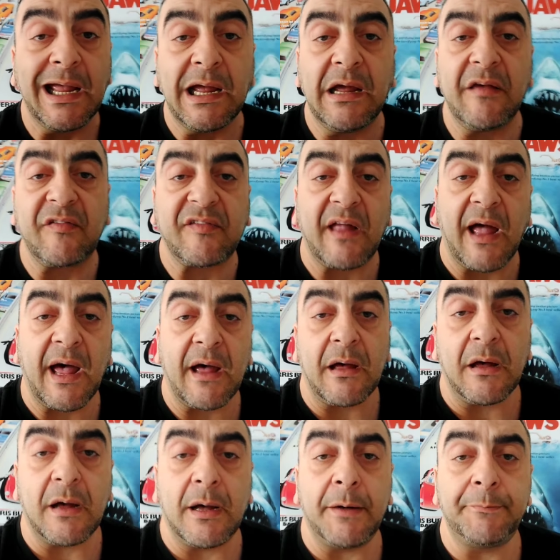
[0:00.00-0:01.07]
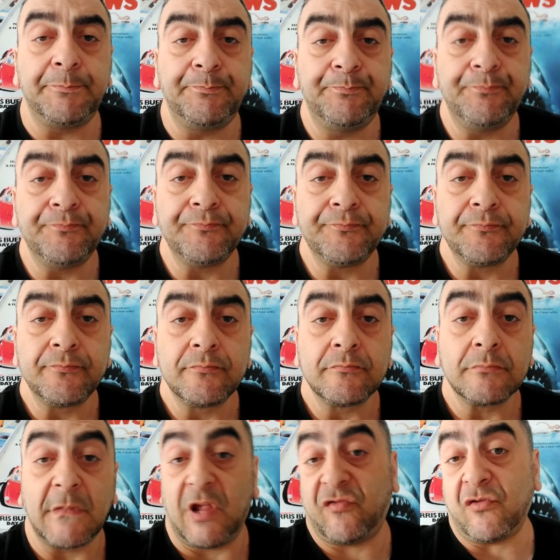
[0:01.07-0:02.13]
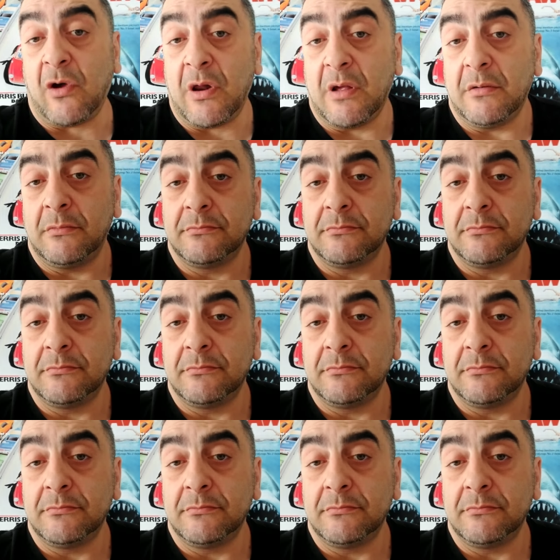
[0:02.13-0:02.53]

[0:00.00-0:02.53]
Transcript: is that it's got